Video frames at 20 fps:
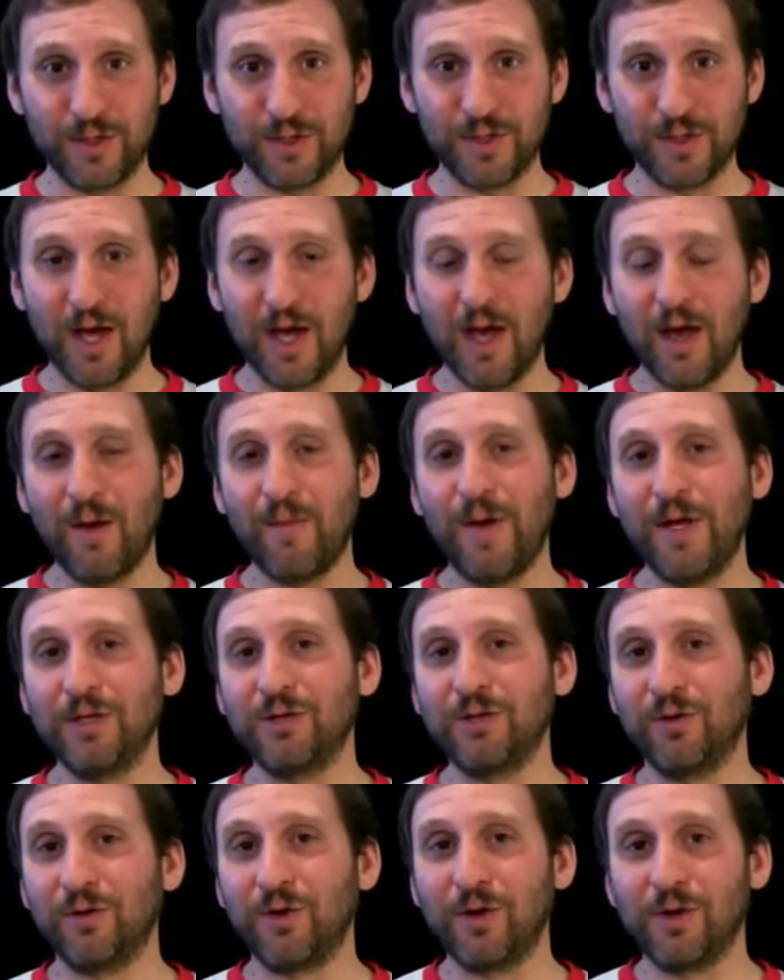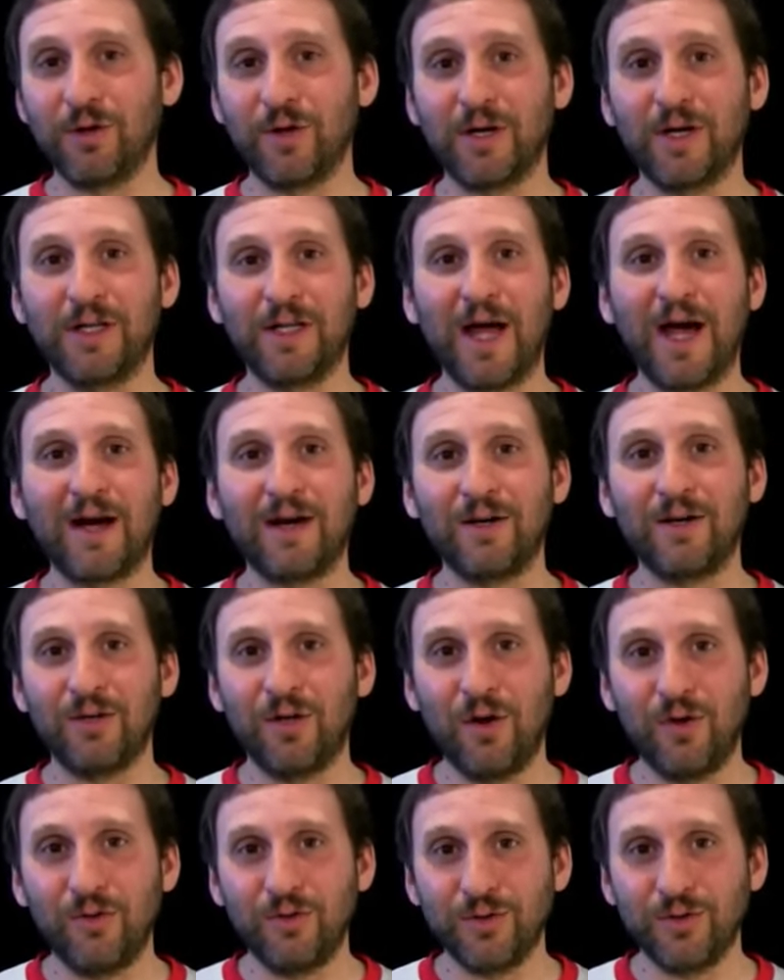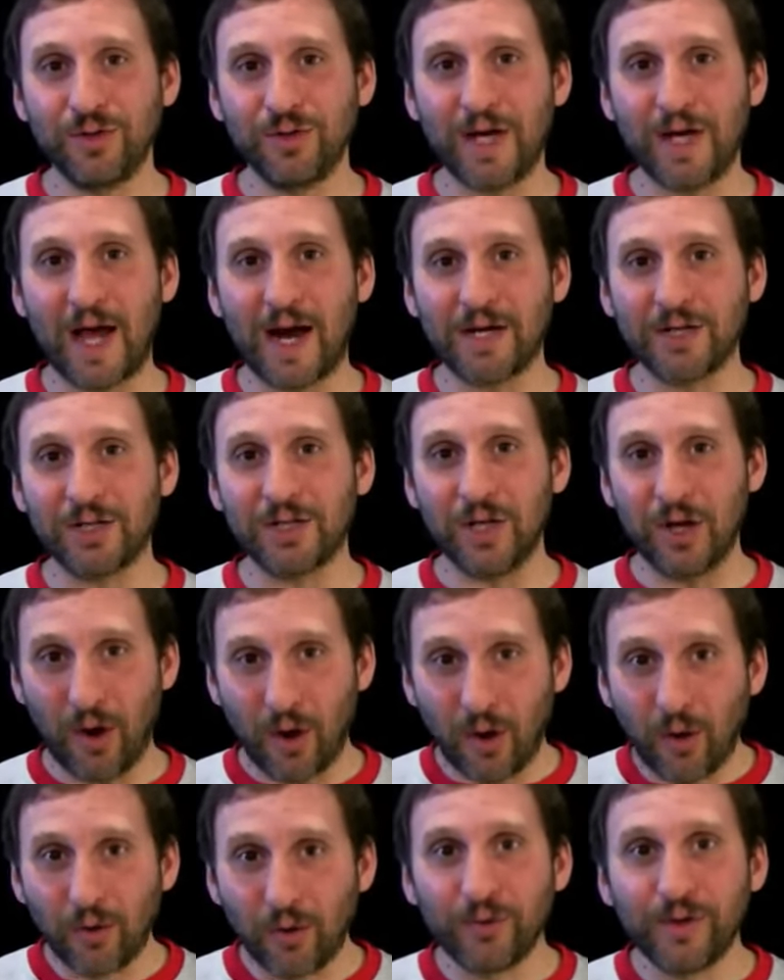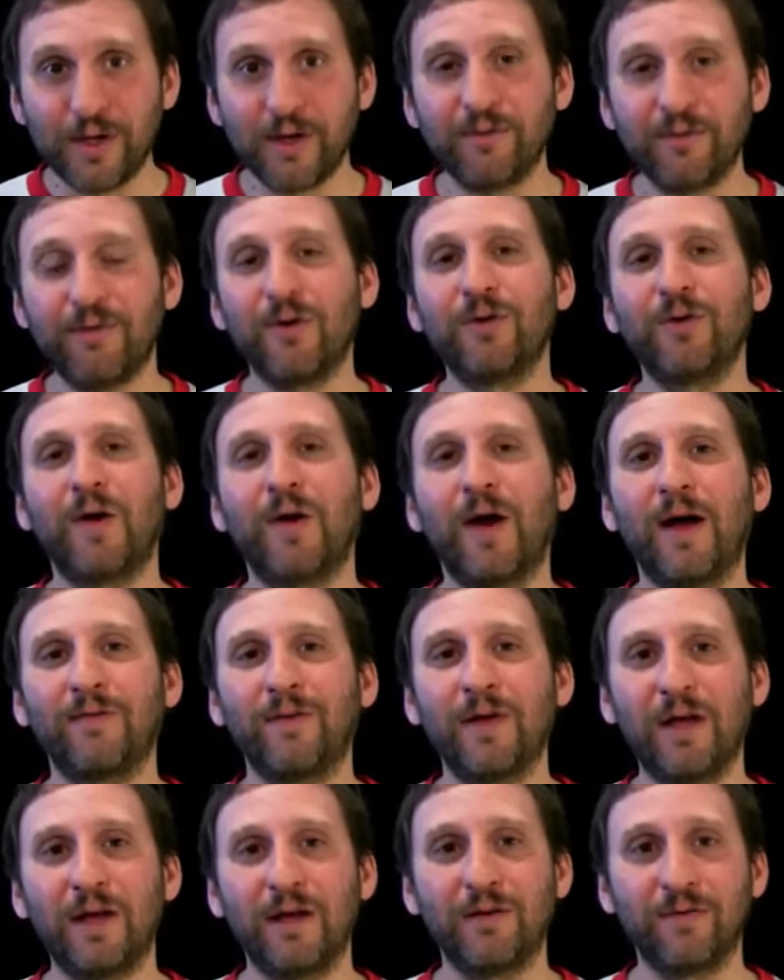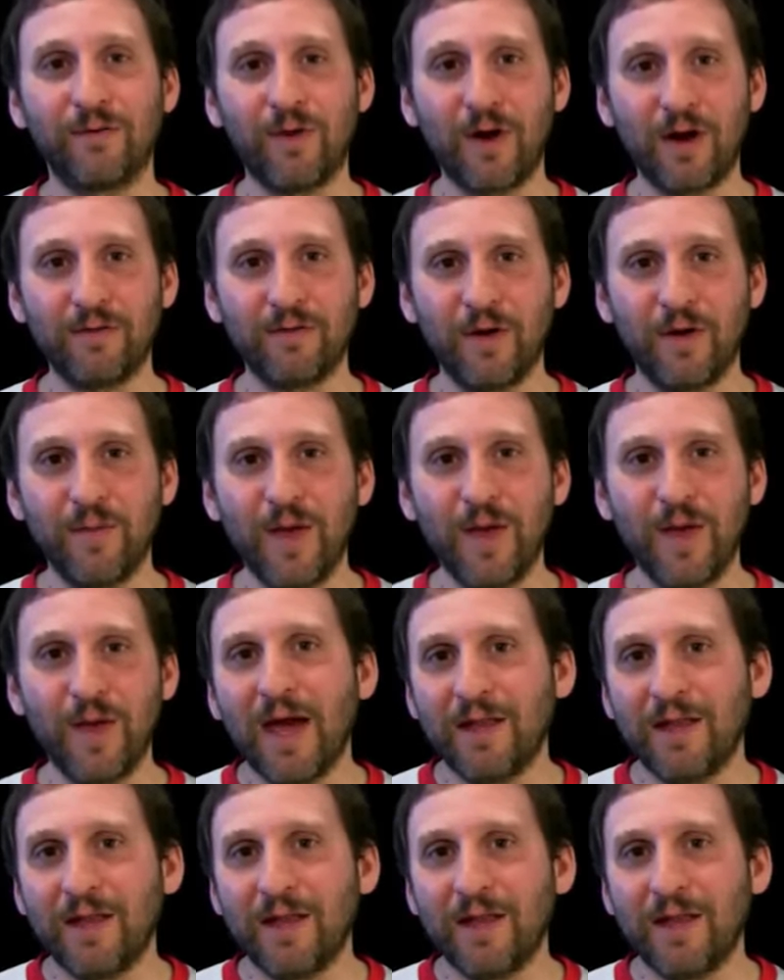which means they're going to look a lot closer to actually holding a photograph in front of you.